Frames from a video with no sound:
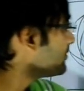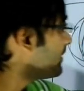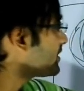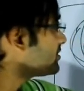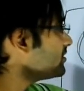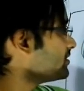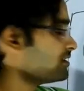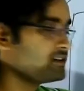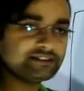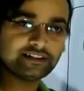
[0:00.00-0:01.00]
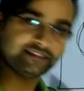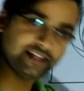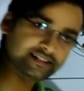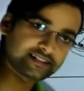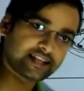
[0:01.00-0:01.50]
of a vector, the
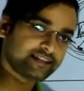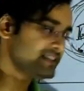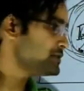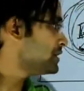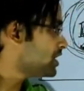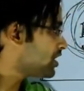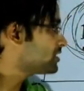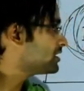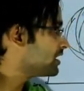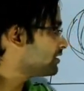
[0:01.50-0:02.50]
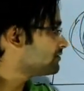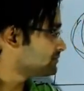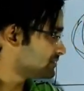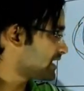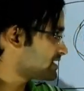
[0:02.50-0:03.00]
things changes. We will learn the
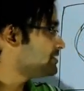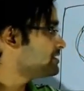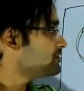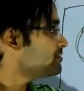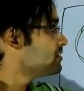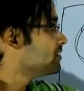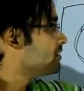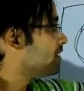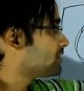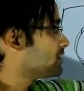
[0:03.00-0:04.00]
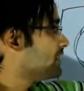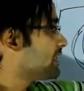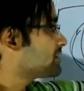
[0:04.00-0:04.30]
next video or the